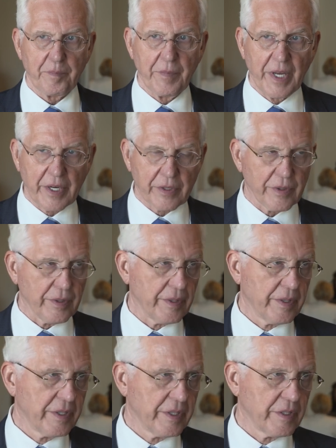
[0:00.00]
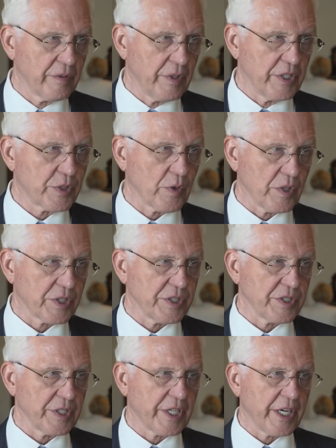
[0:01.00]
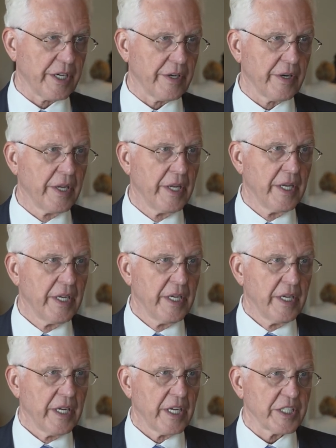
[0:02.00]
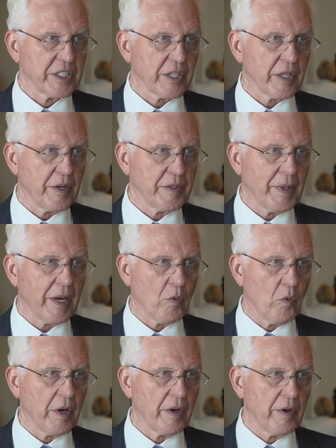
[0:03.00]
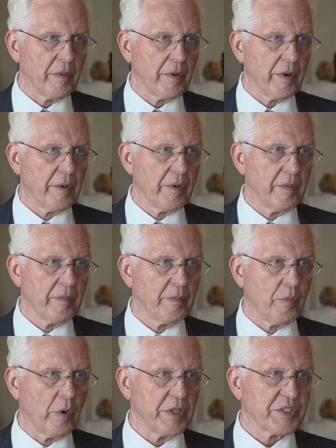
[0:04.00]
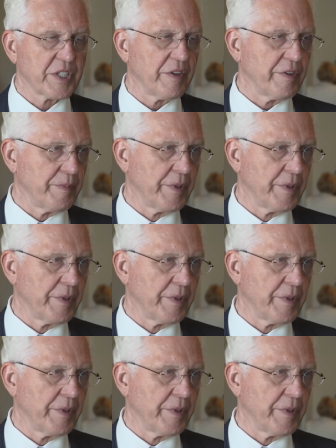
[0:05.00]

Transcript: medical resources and care is about one 1.7